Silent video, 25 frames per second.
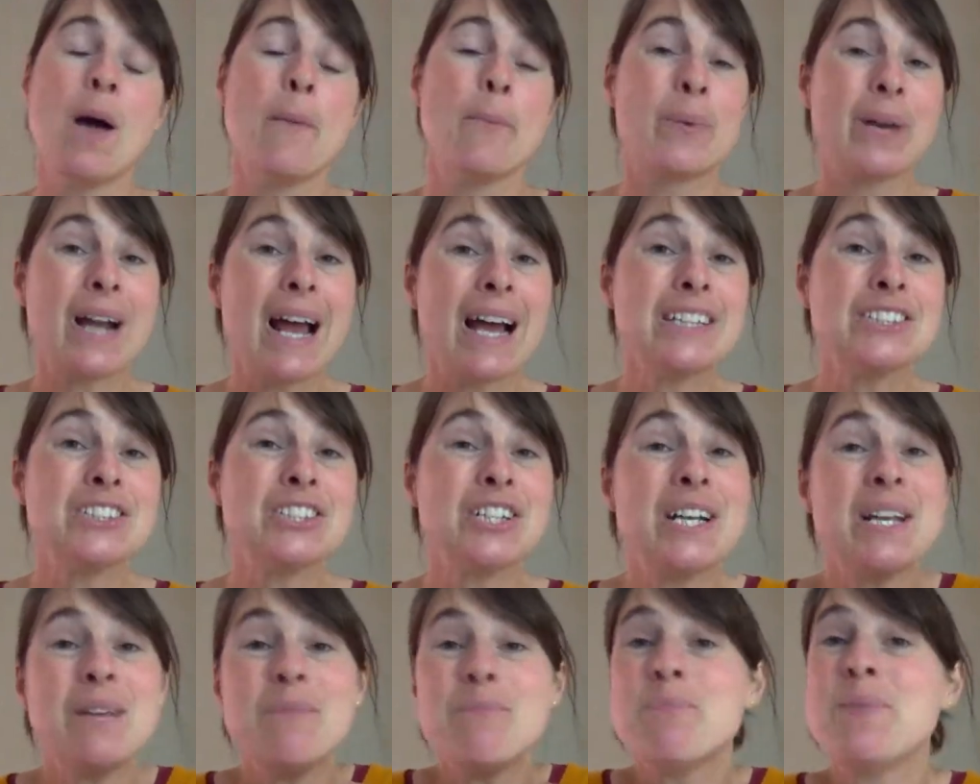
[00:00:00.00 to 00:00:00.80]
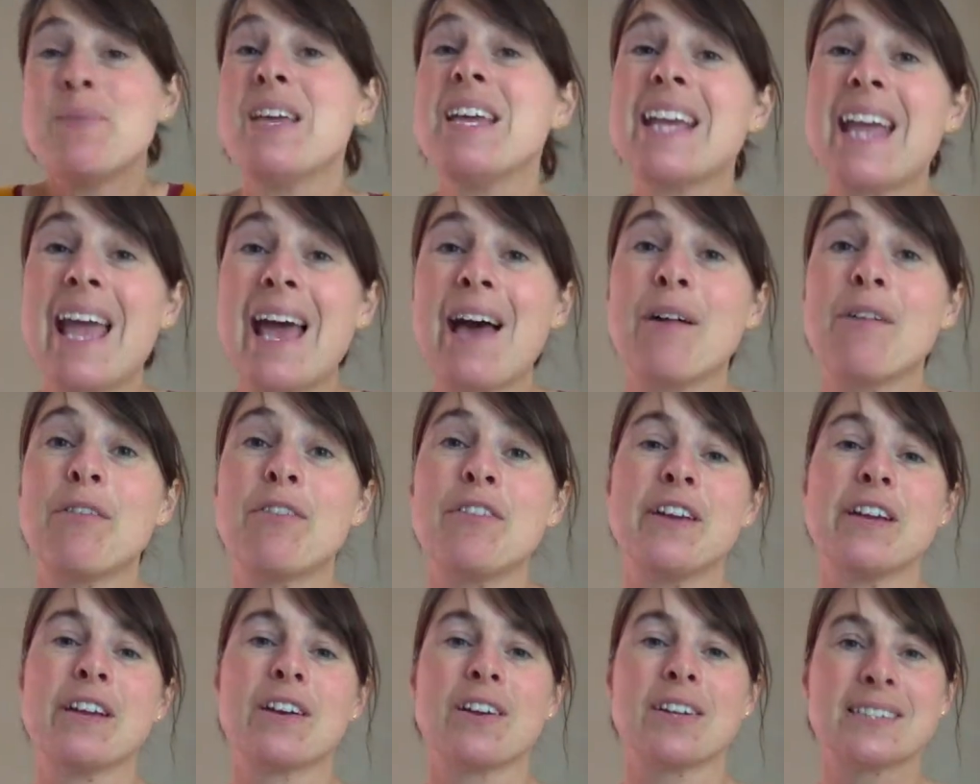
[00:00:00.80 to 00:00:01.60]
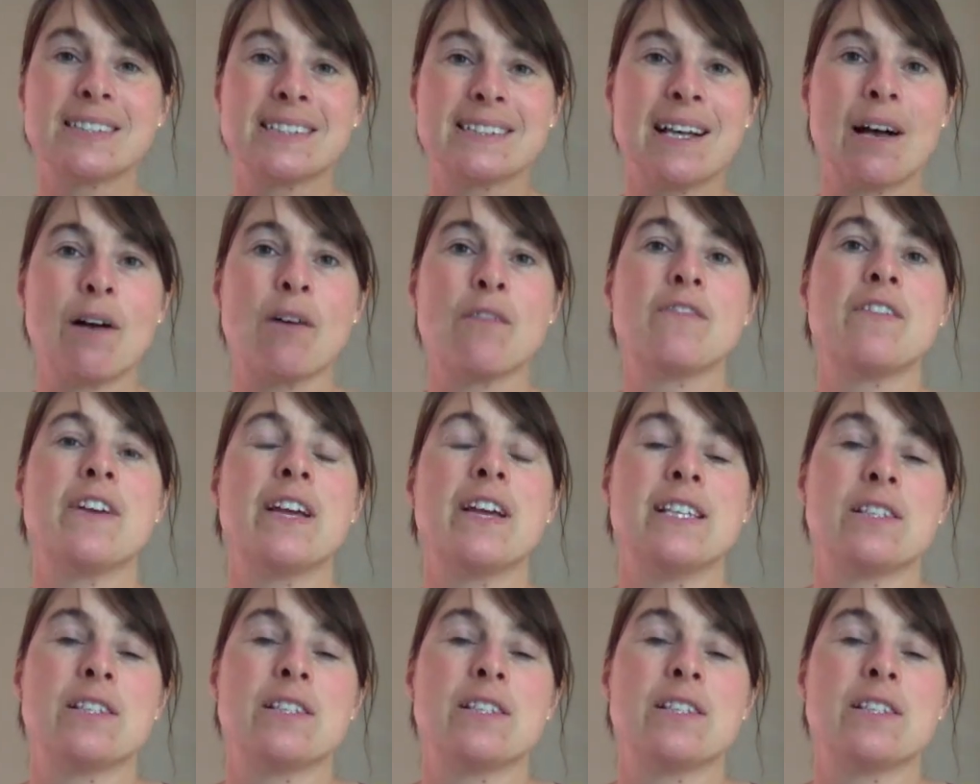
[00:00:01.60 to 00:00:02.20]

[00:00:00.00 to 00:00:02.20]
but actually being healthy in ourselves